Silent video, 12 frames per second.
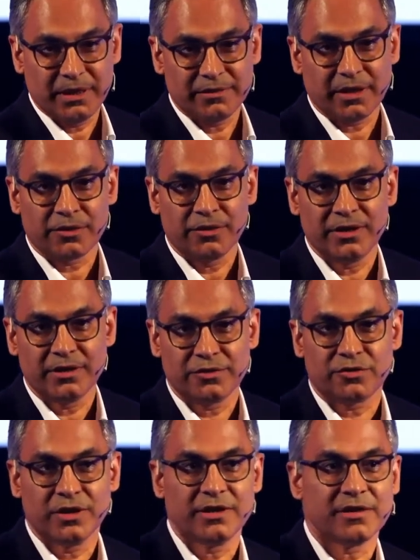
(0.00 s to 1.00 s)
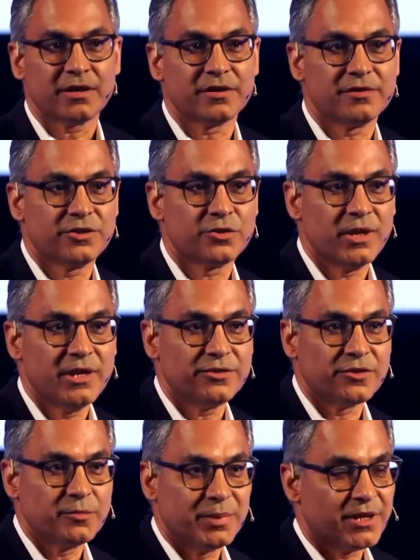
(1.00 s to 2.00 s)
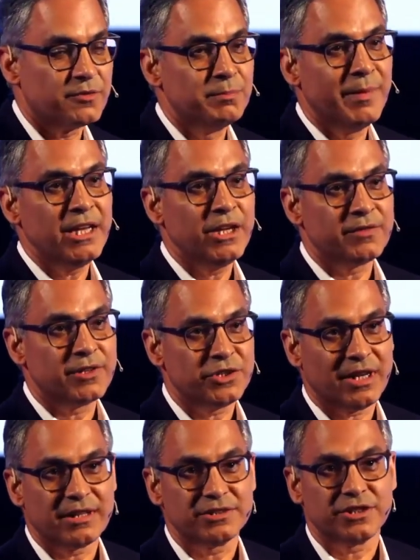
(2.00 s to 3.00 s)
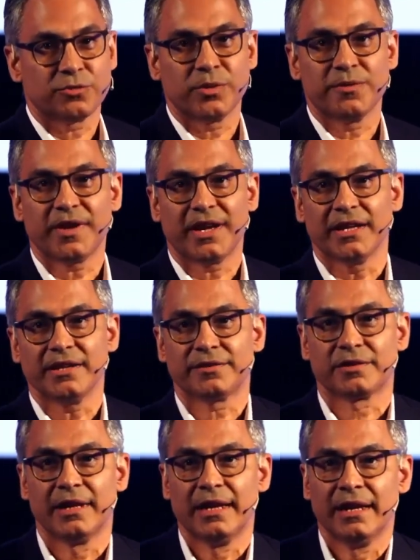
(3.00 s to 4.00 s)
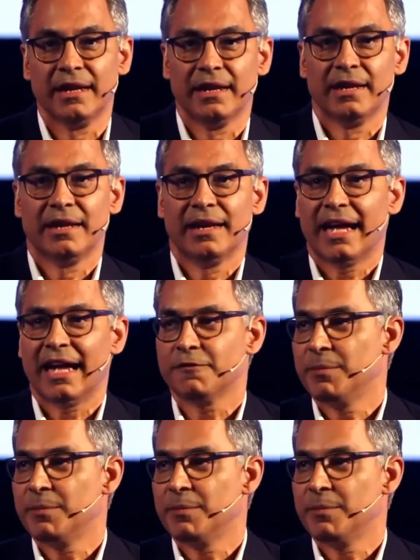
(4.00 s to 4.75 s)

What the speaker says: other industries, other situations, because many of the challenges we face have been